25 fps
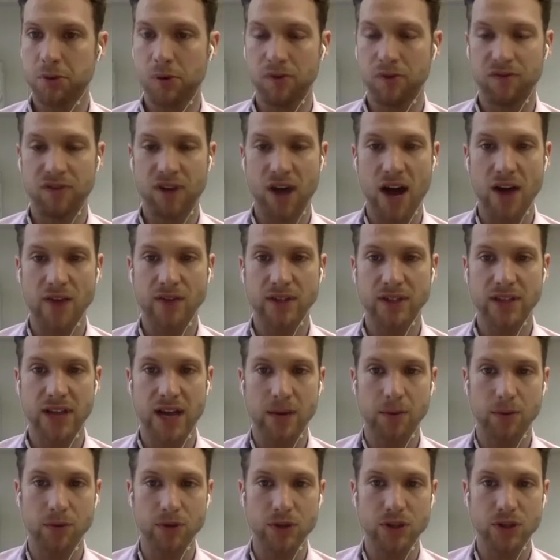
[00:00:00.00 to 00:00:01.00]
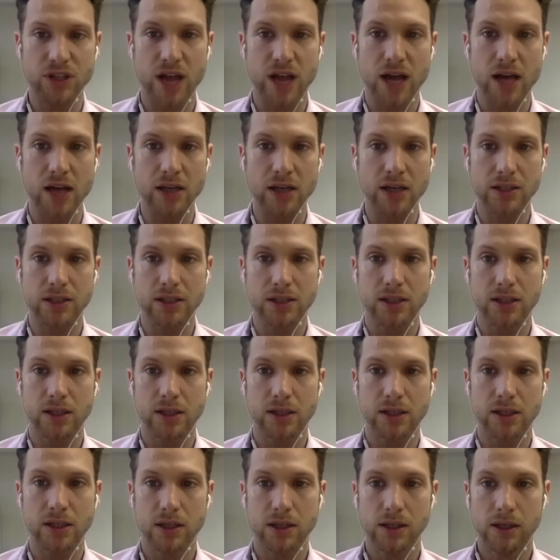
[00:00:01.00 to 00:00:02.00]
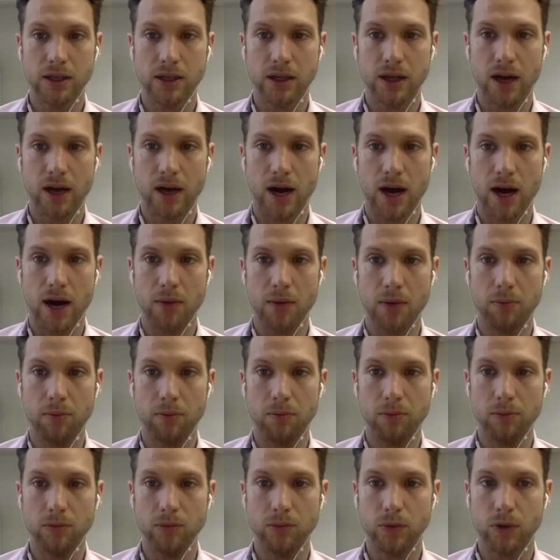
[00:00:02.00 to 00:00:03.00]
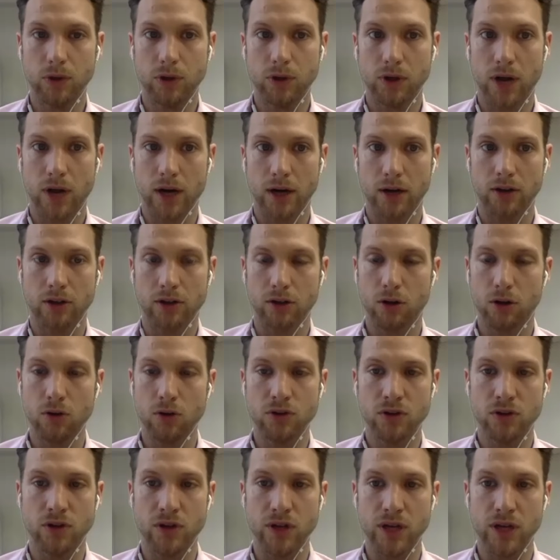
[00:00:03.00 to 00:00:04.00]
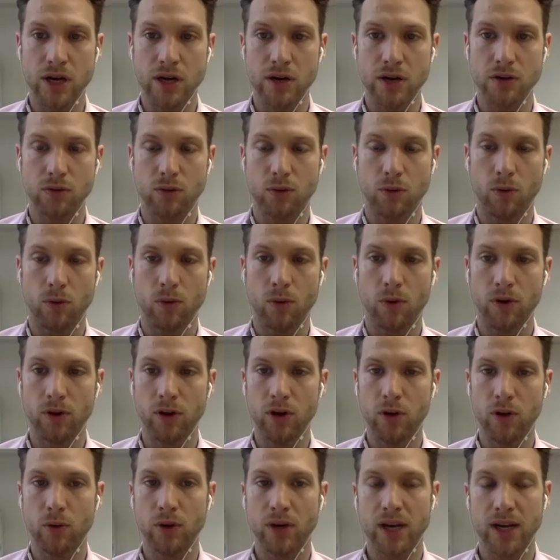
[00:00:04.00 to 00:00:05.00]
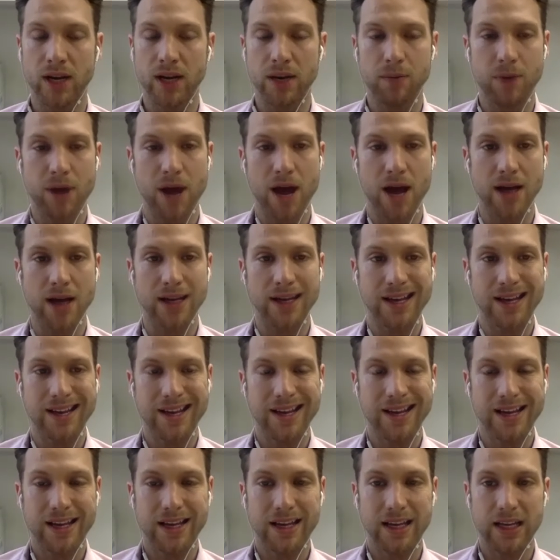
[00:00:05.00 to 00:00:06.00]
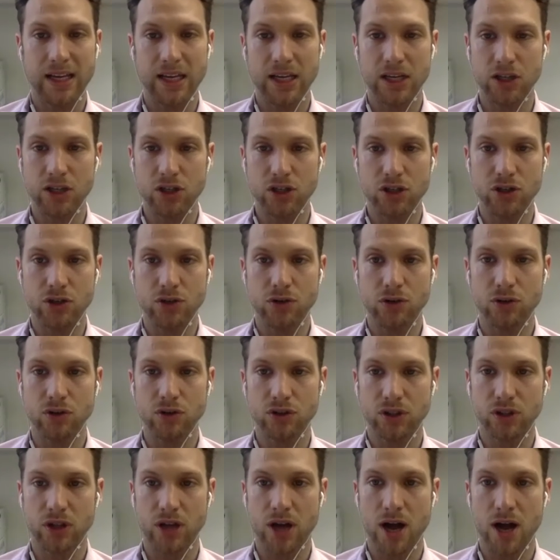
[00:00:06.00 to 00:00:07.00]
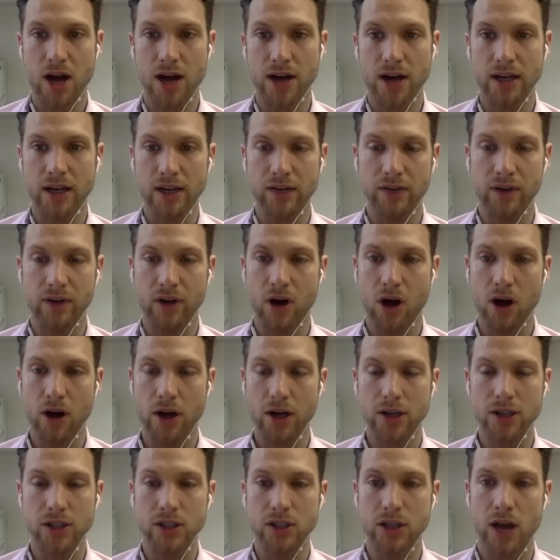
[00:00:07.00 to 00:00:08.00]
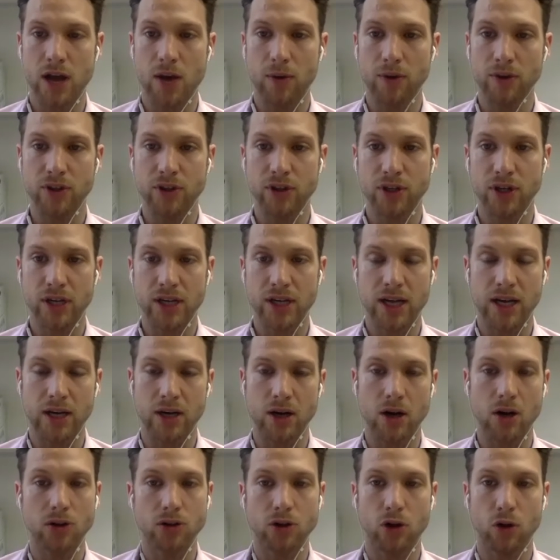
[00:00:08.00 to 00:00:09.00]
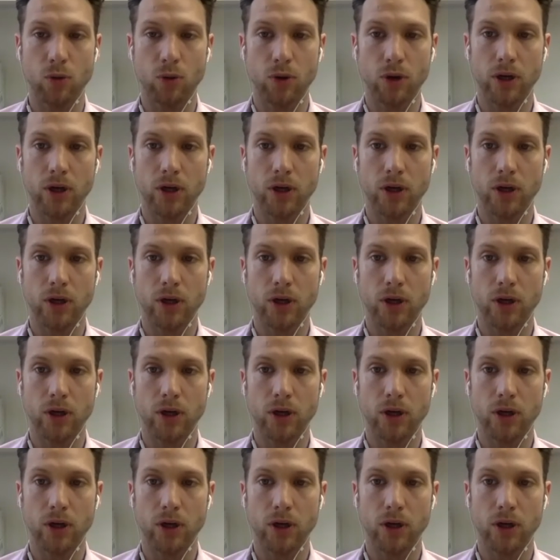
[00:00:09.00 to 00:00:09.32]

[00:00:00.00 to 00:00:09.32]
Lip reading: 5 to 10%, kind of to close out the year. So what you were getting back in June or July and even in August is not what you're going to get in October.